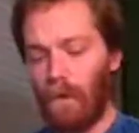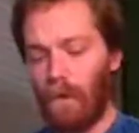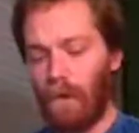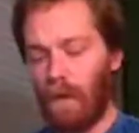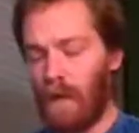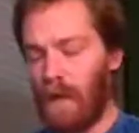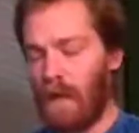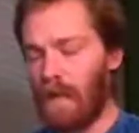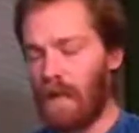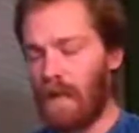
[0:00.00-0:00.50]

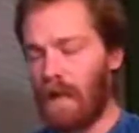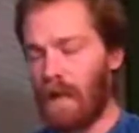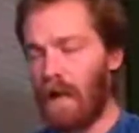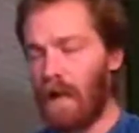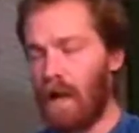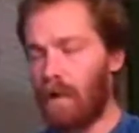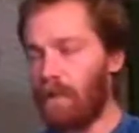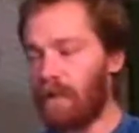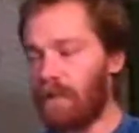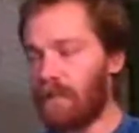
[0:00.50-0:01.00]

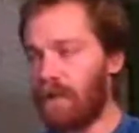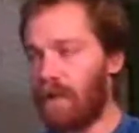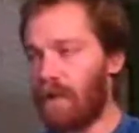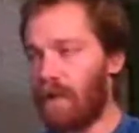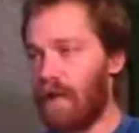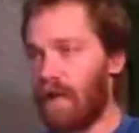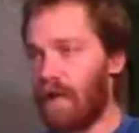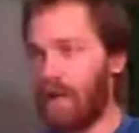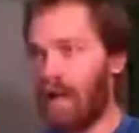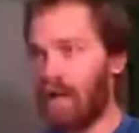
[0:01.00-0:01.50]
NI weeks and all
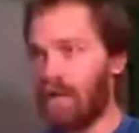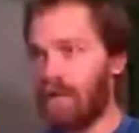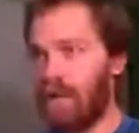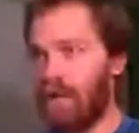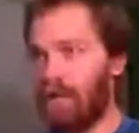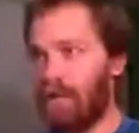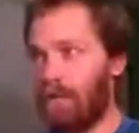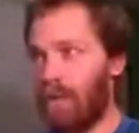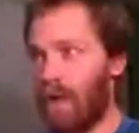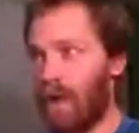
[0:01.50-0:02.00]
that kind of
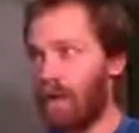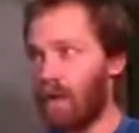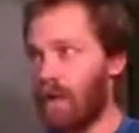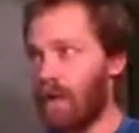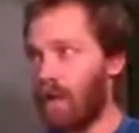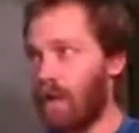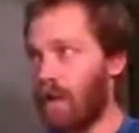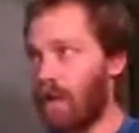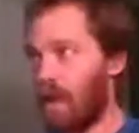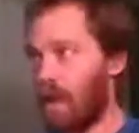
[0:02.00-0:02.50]
stuff about
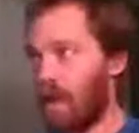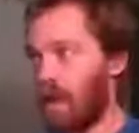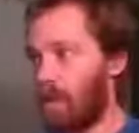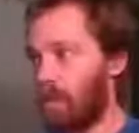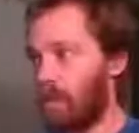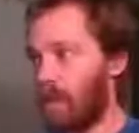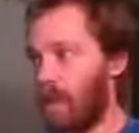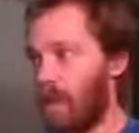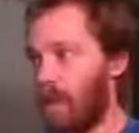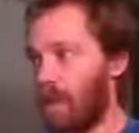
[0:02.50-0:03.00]
it.
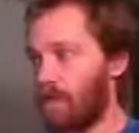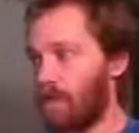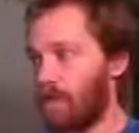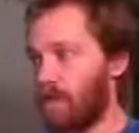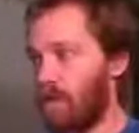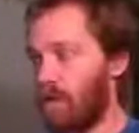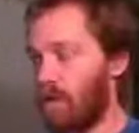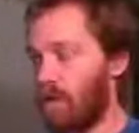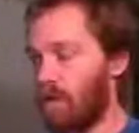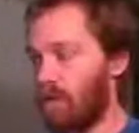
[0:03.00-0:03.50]
And
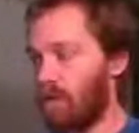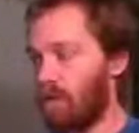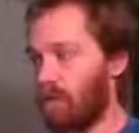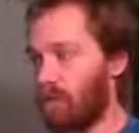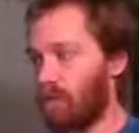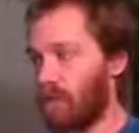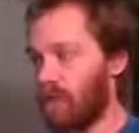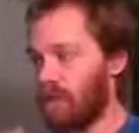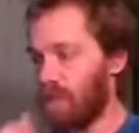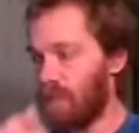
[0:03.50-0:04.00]
so
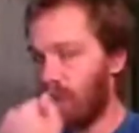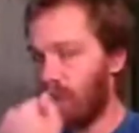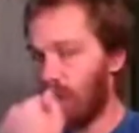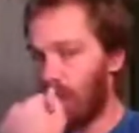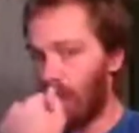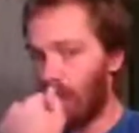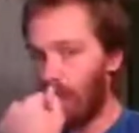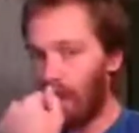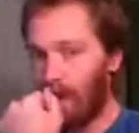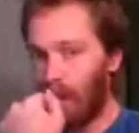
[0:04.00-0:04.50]
this
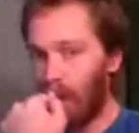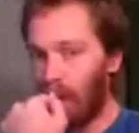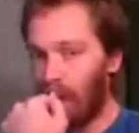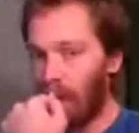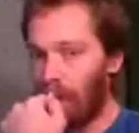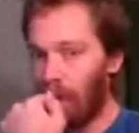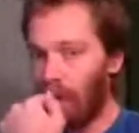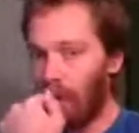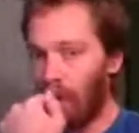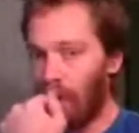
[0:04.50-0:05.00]

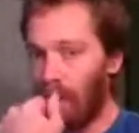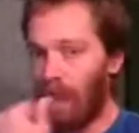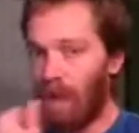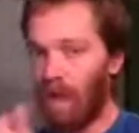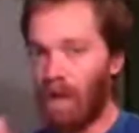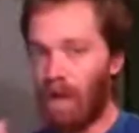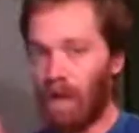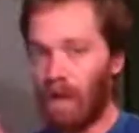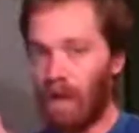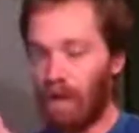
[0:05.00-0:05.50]
year,
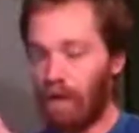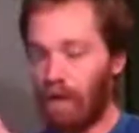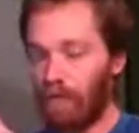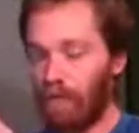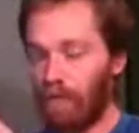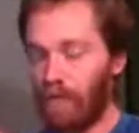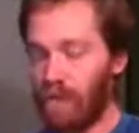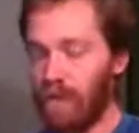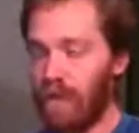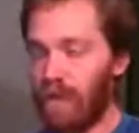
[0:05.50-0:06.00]
or
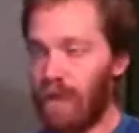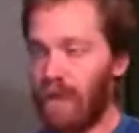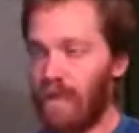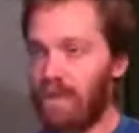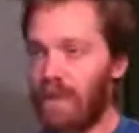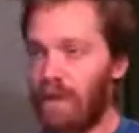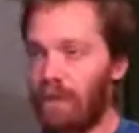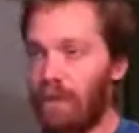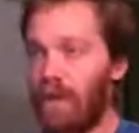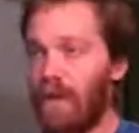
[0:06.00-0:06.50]
for the GLA
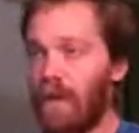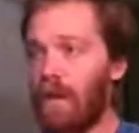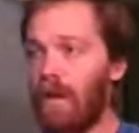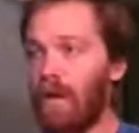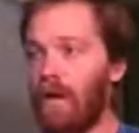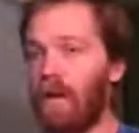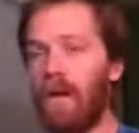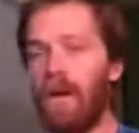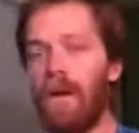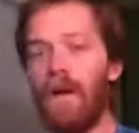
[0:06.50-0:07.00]
summit
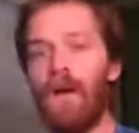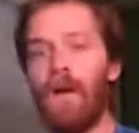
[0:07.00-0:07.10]
here,